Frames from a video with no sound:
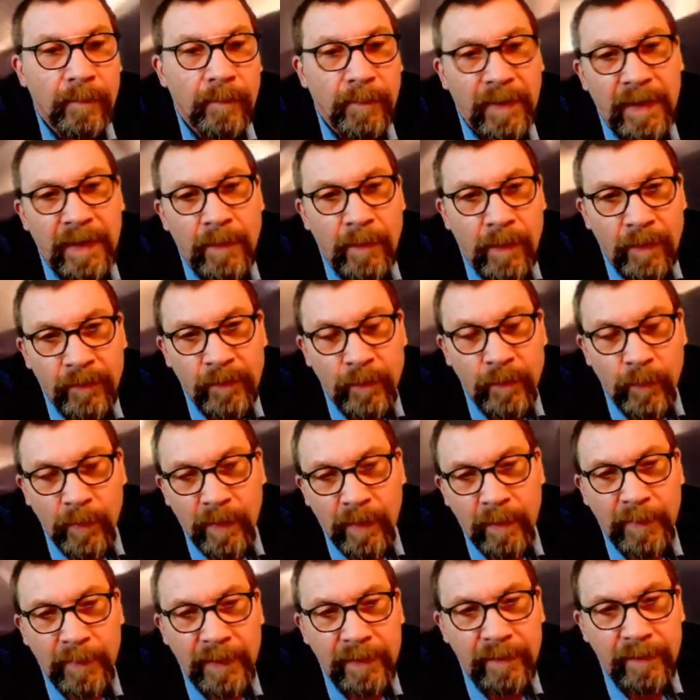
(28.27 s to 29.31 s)
But I also
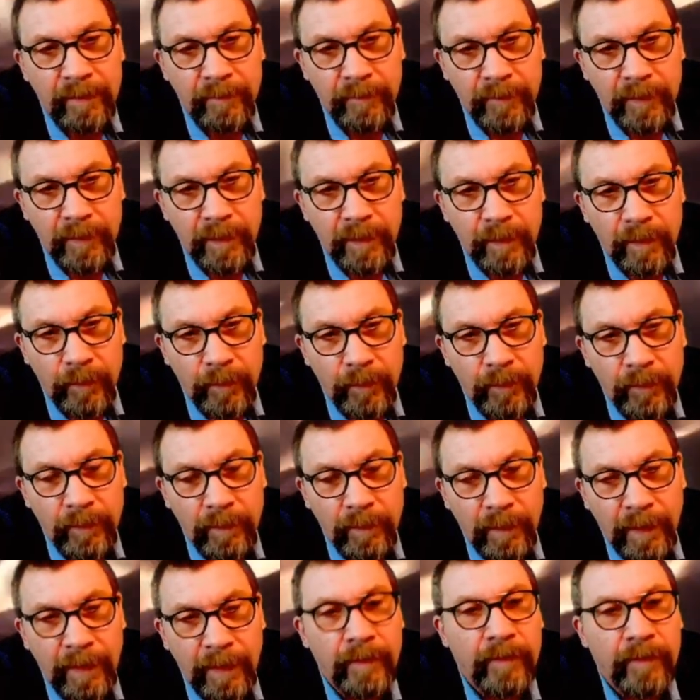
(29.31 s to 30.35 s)
want to make the videos
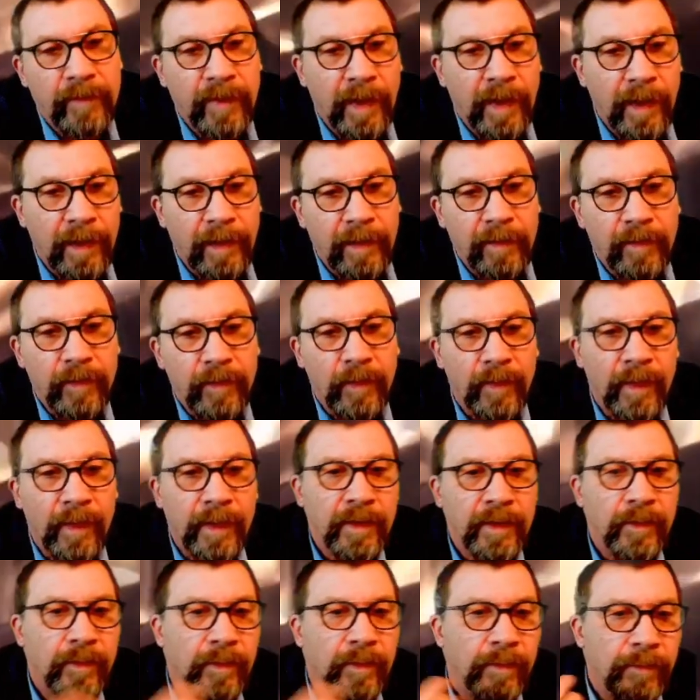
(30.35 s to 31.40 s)
entertaining. So I
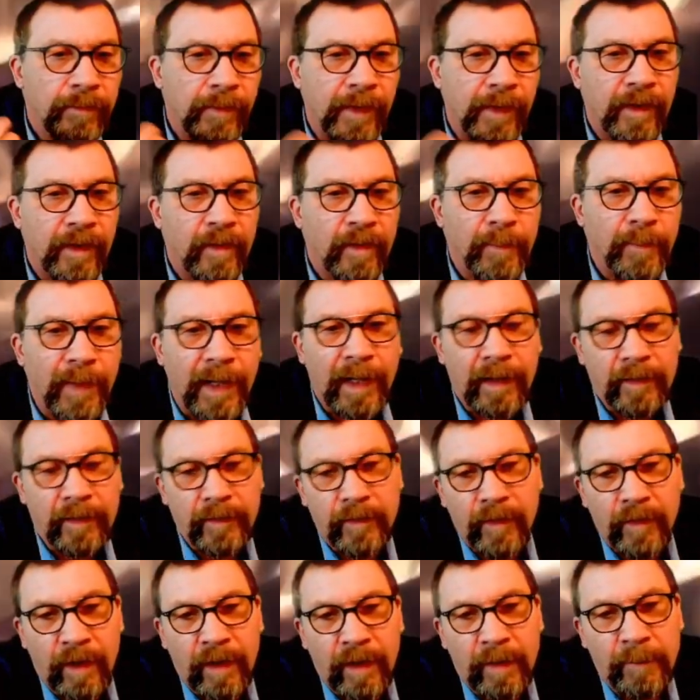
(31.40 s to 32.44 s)
use a fire
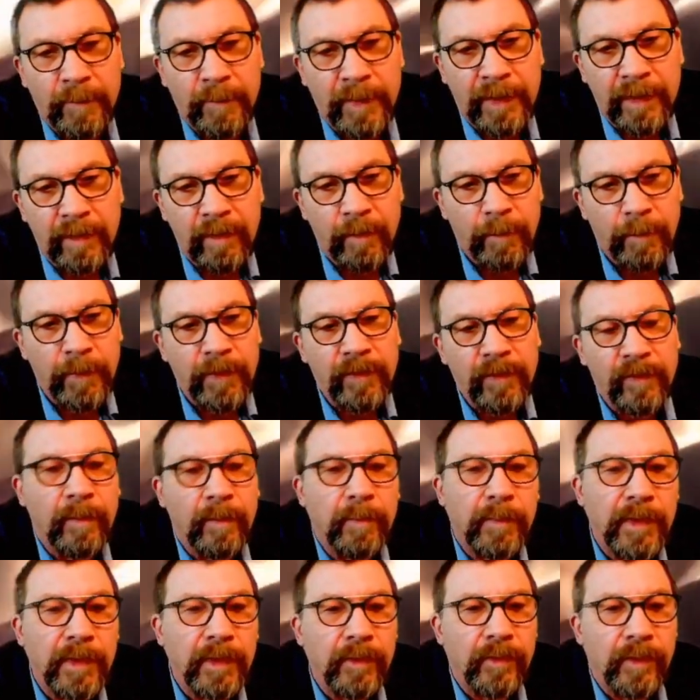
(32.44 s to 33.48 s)
backdrop and I'll put
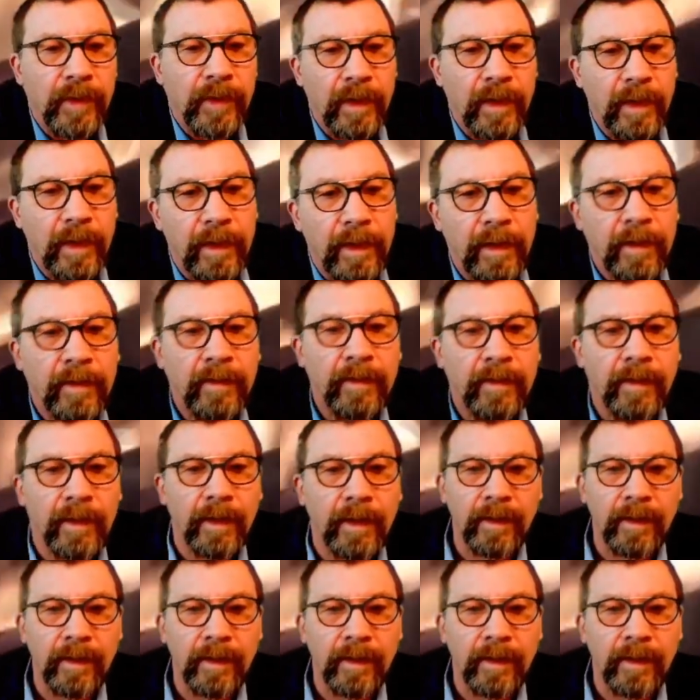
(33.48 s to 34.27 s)
some music in it.